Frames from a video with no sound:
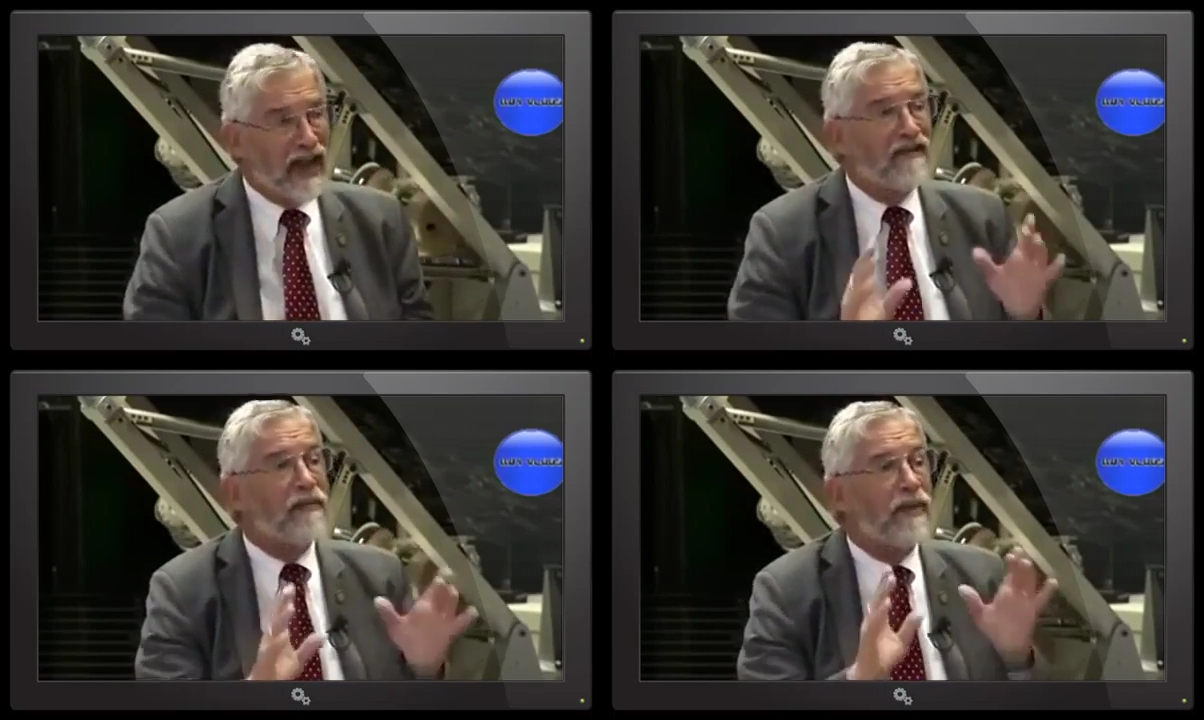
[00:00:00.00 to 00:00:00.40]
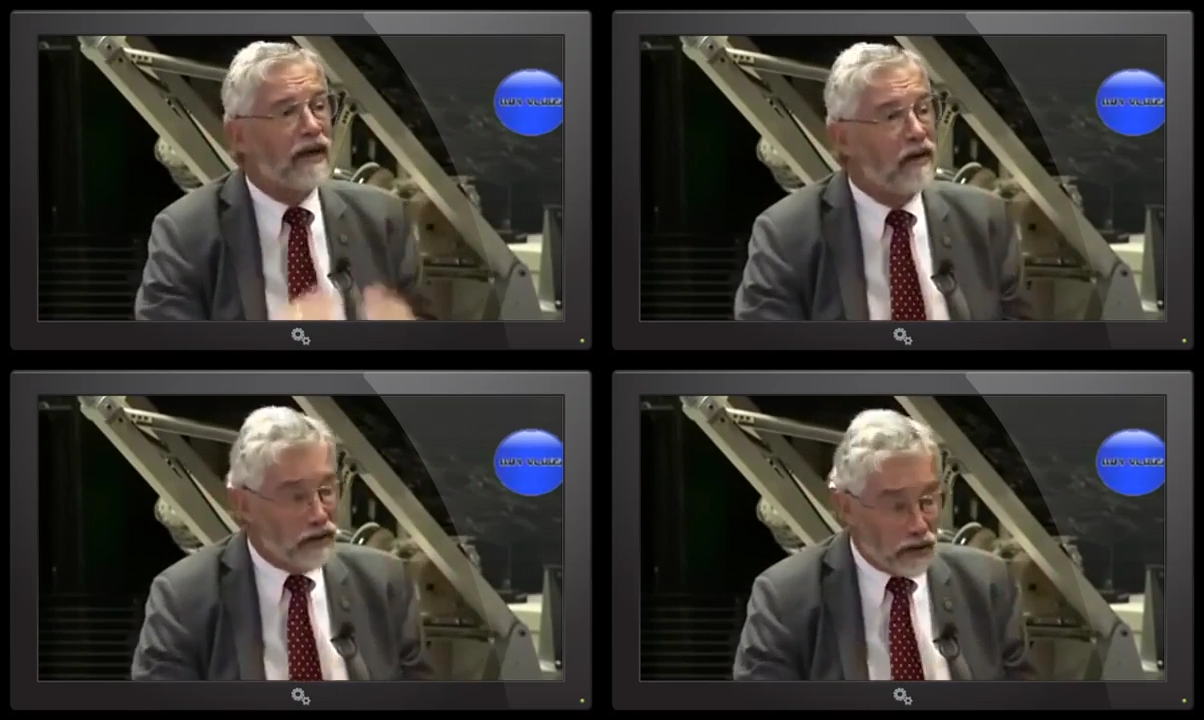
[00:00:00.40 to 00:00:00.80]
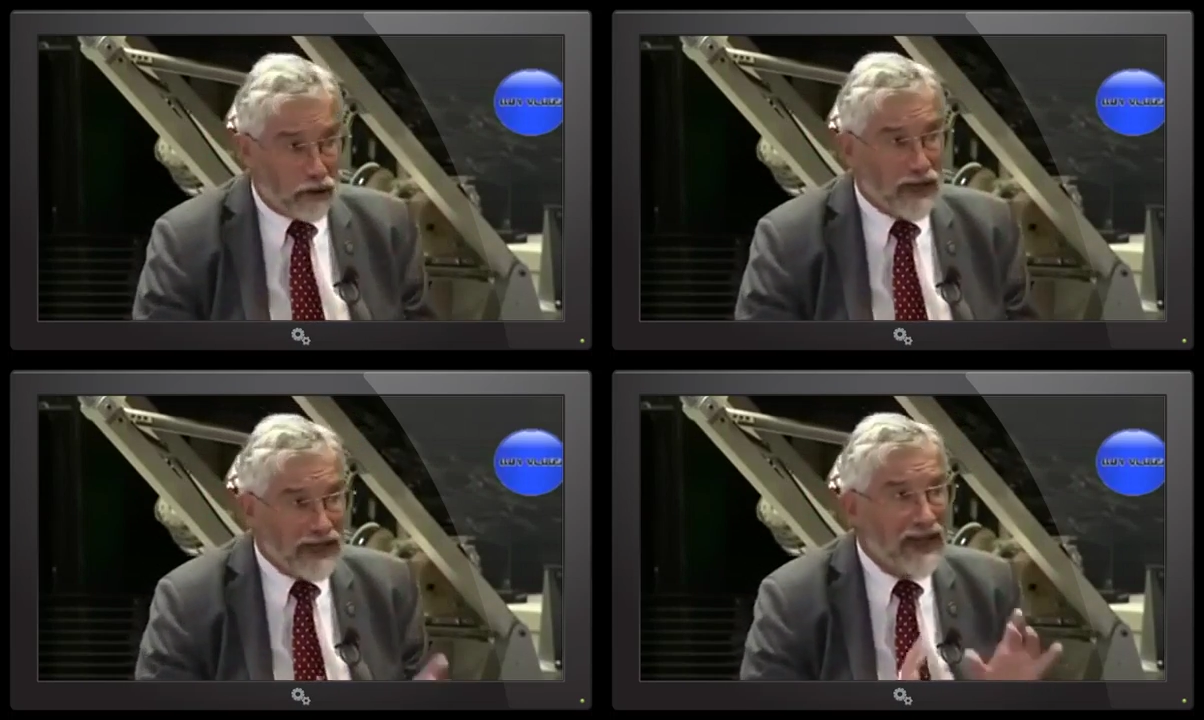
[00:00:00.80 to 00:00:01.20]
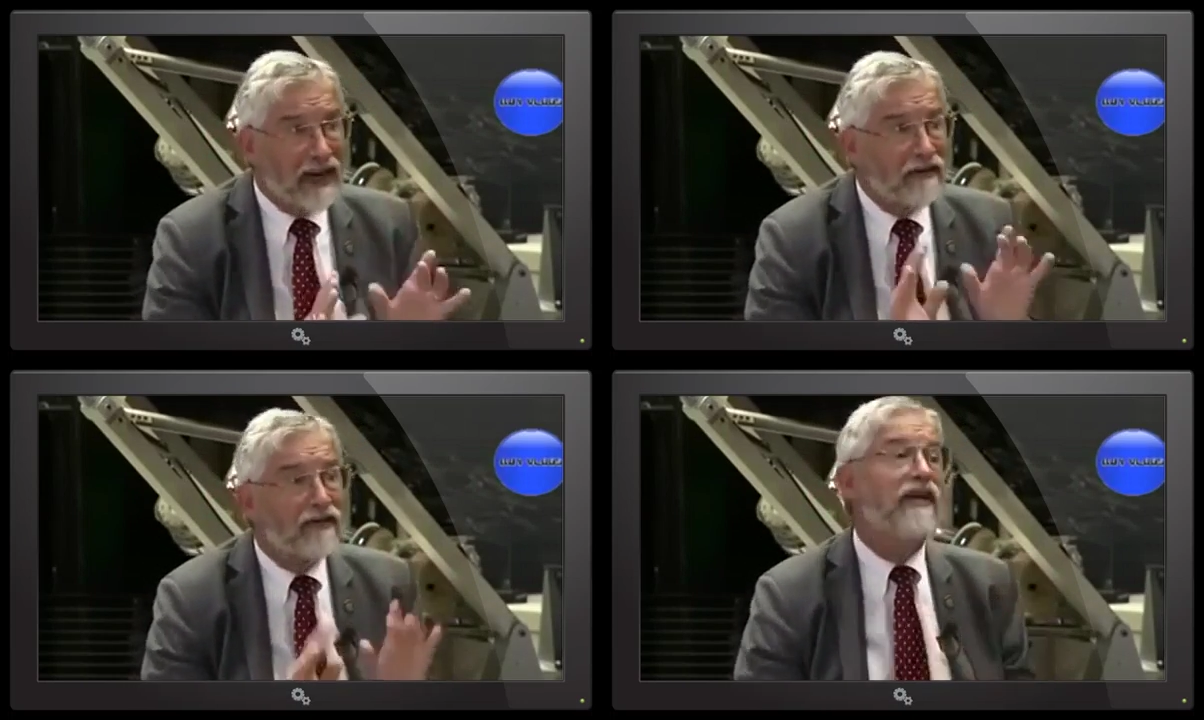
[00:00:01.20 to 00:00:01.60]
I think, everybody who's looked
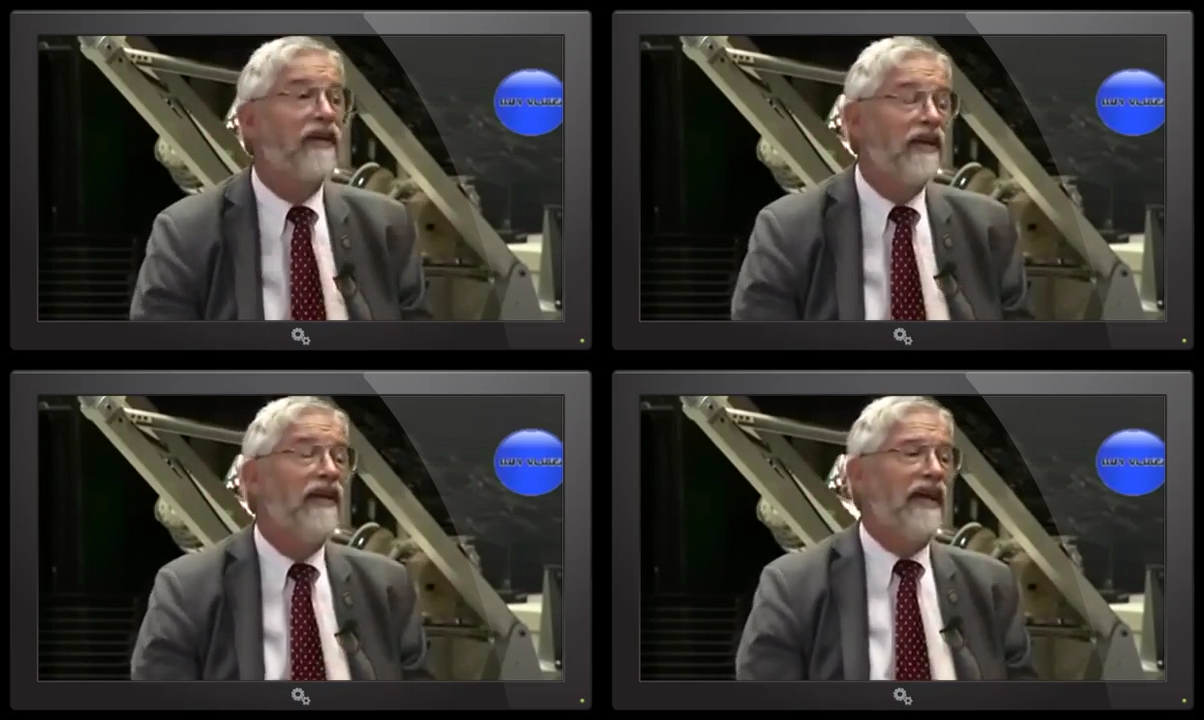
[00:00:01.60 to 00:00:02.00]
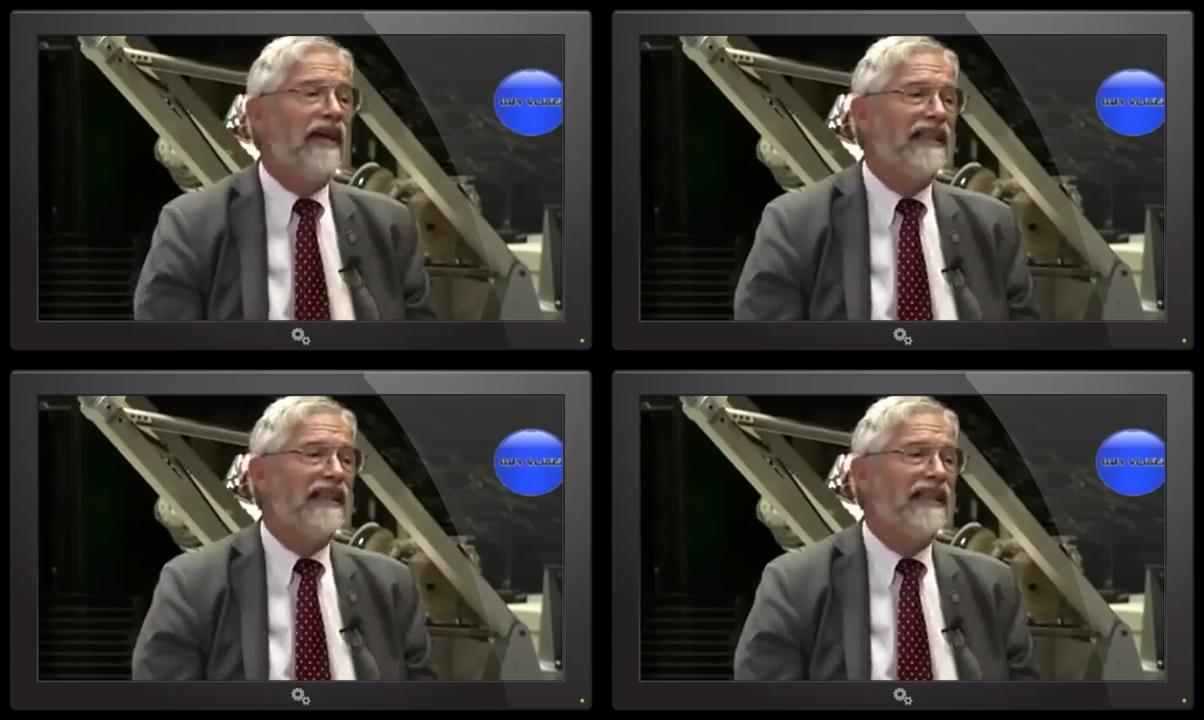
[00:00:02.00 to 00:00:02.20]
really carefully